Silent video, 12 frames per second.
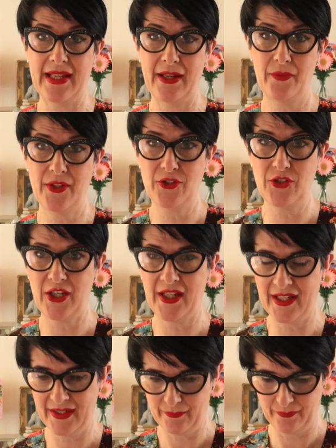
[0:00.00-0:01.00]
out this
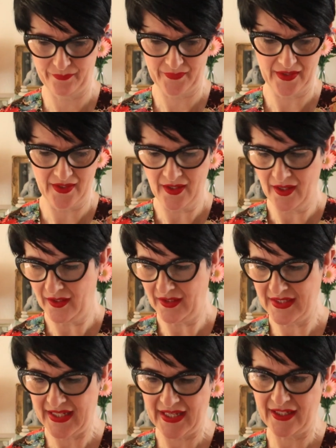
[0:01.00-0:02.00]
year. And I
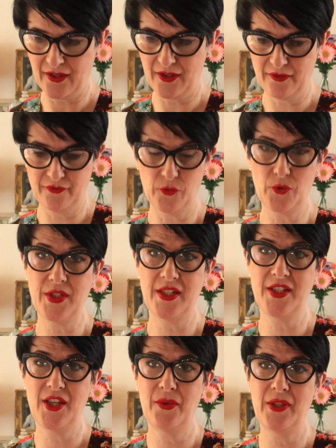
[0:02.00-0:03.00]
take a
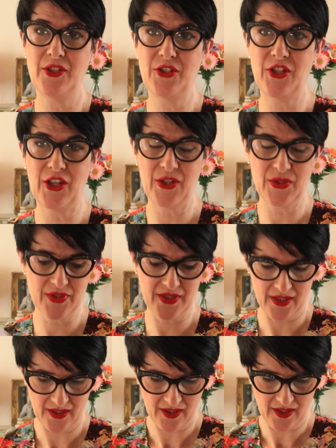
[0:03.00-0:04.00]
42 in shoes,
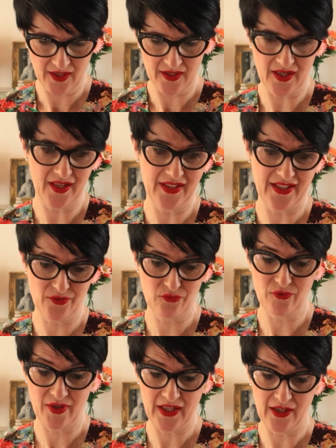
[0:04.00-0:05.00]
and it's
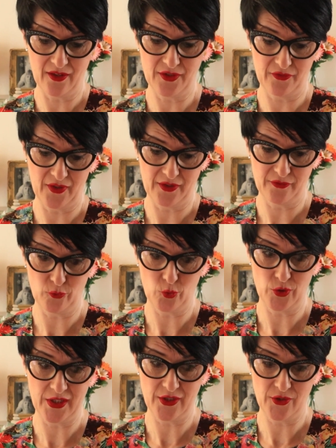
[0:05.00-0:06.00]
really hard to find a
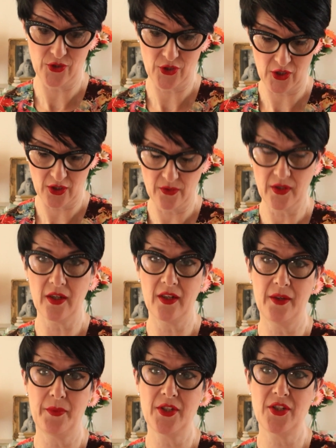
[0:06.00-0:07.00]
42, and
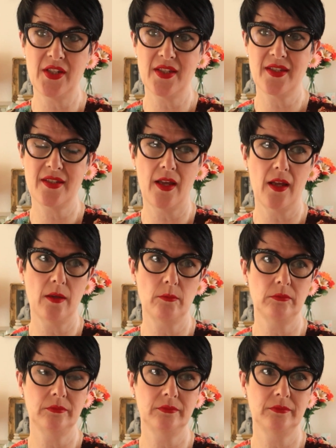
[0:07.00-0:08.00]
which is
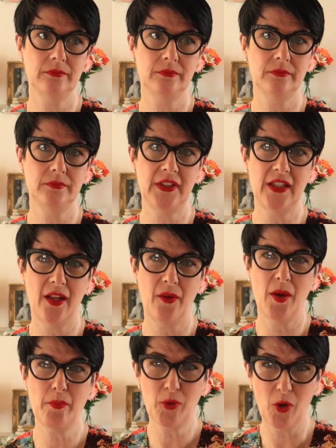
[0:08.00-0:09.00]
you know,
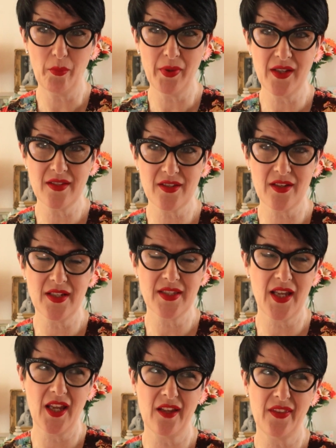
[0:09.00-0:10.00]
a proper size
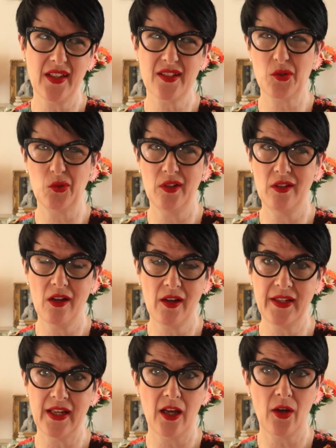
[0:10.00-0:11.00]
8. I think it's called a
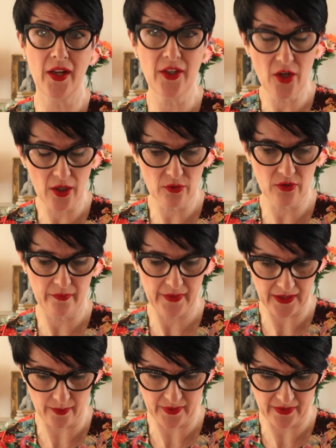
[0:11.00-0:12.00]
9 now. I know
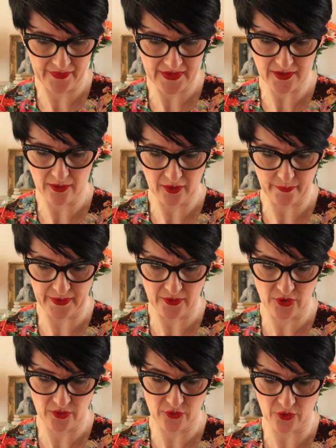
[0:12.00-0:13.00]
growing up, and I have this argument in a
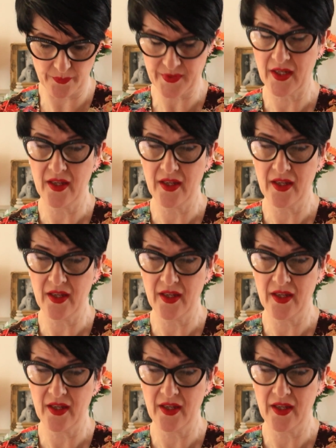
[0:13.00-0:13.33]
shoe shop,